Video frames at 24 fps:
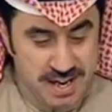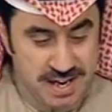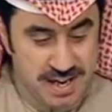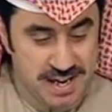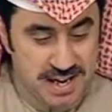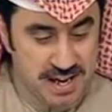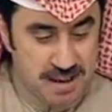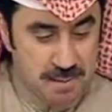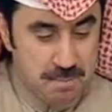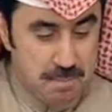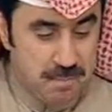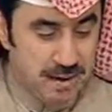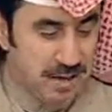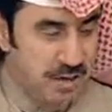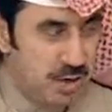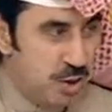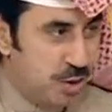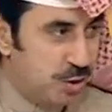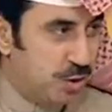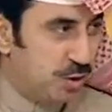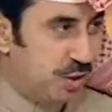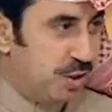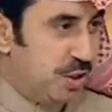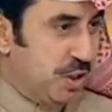help but
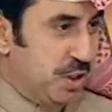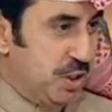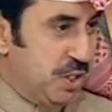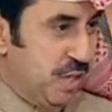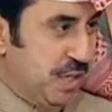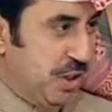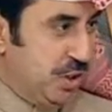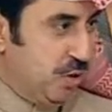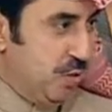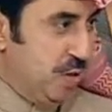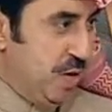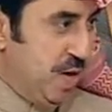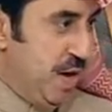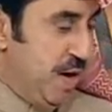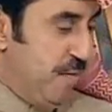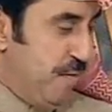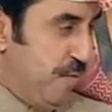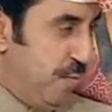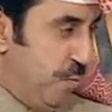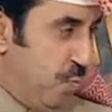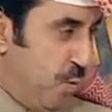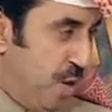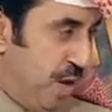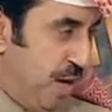noticing that you
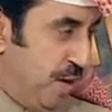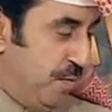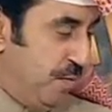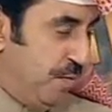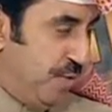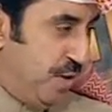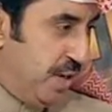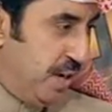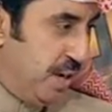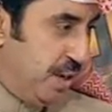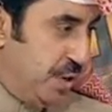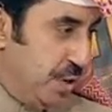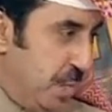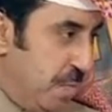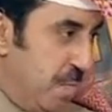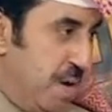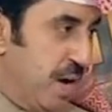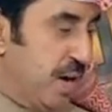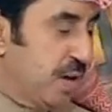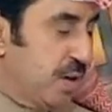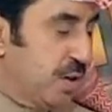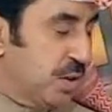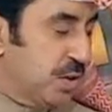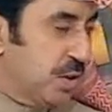have one of the
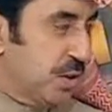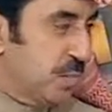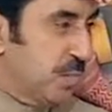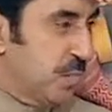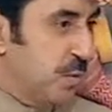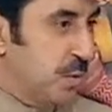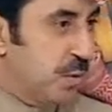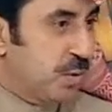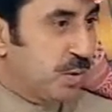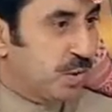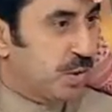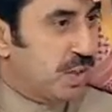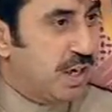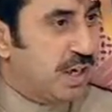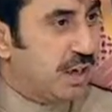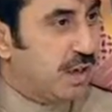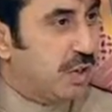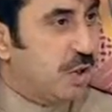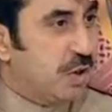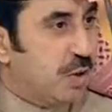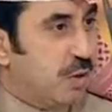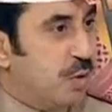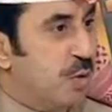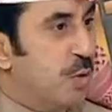humongous
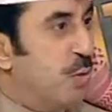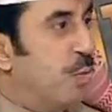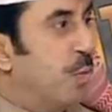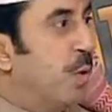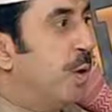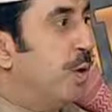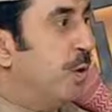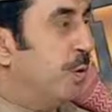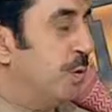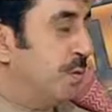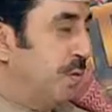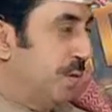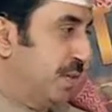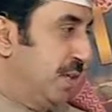motorcycle in the world.